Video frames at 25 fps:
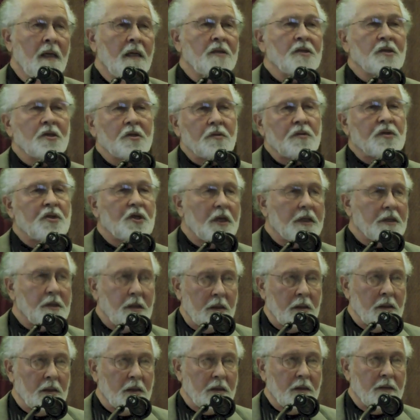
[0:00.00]
It just
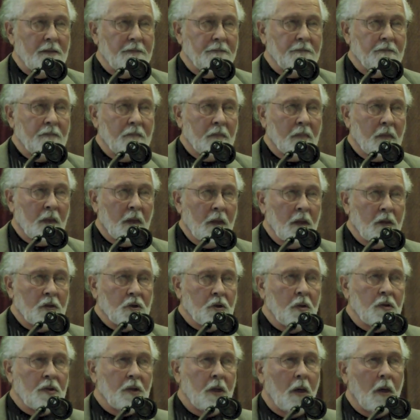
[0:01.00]
rejected it.
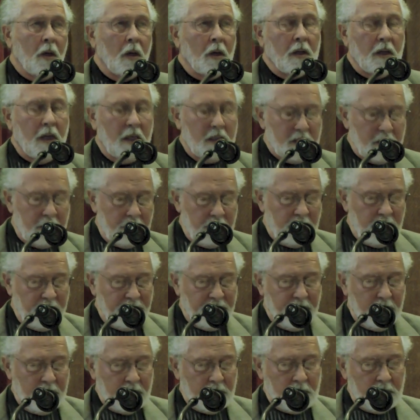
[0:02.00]
So there are all kinds of
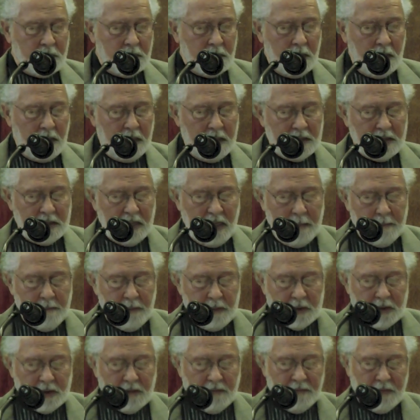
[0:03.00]
different
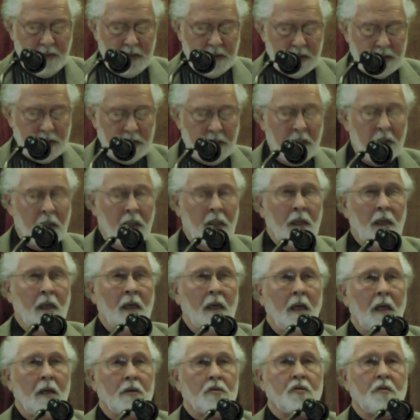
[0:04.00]
examples of this
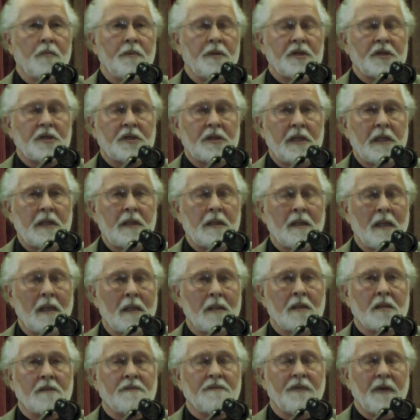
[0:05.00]
to be seen,
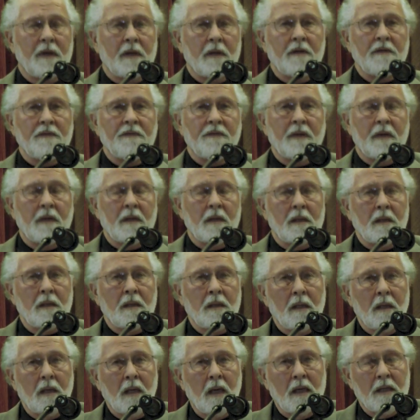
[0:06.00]
and it's very,
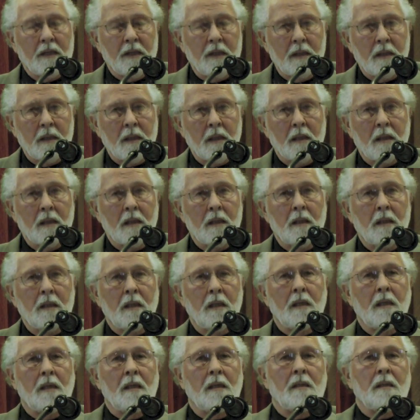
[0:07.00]
very, I
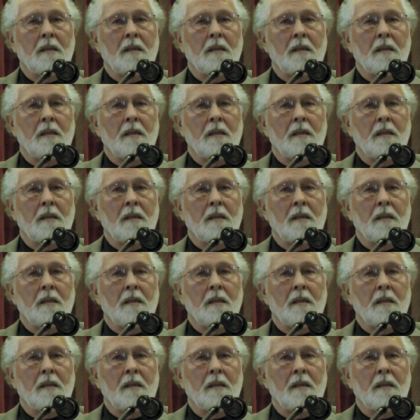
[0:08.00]
think,